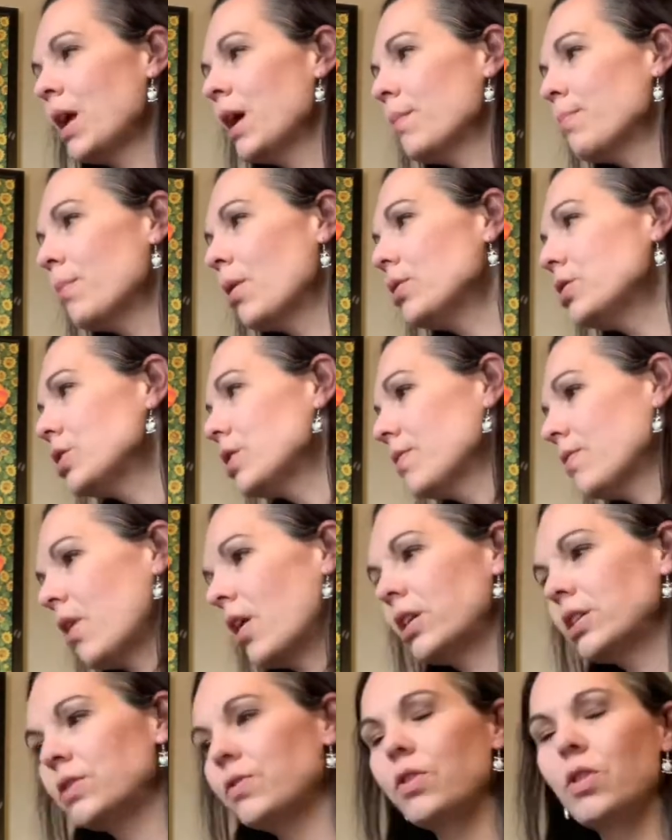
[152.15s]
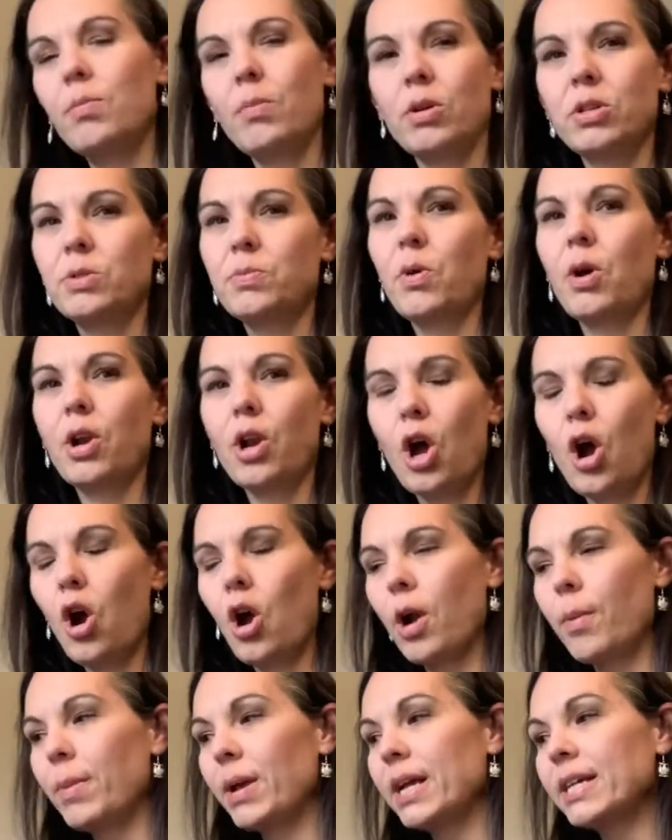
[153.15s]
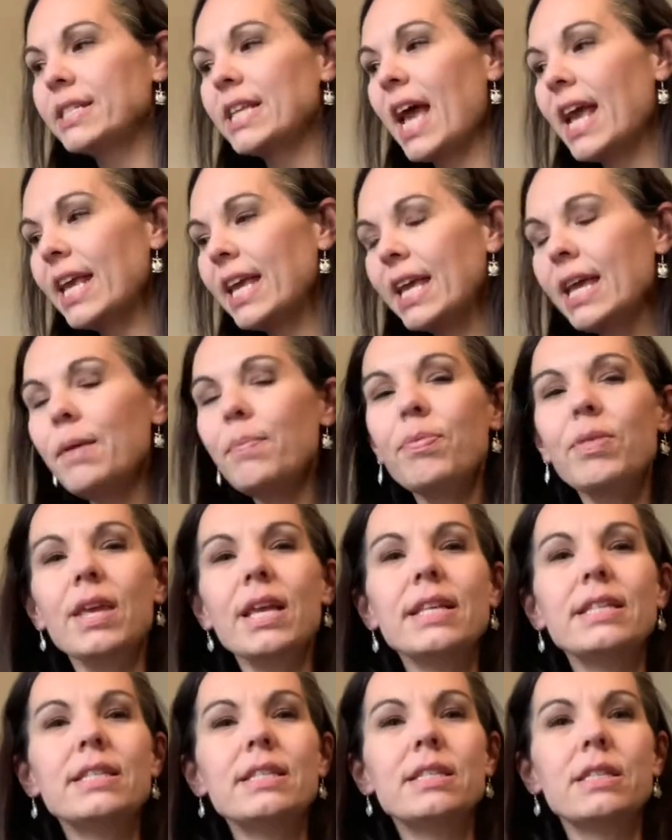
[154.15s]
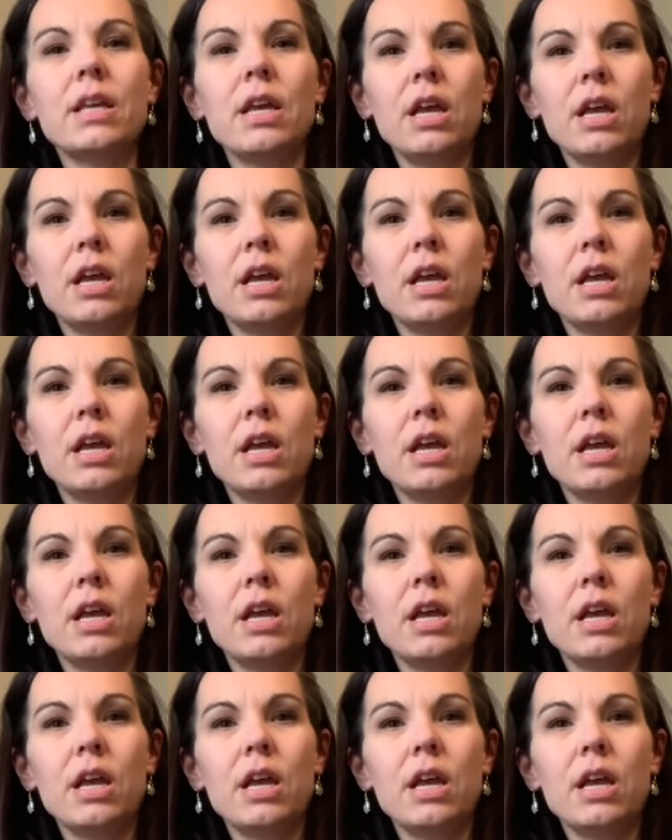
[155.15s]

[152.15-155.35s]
Most of ours for the most part are, because I keep these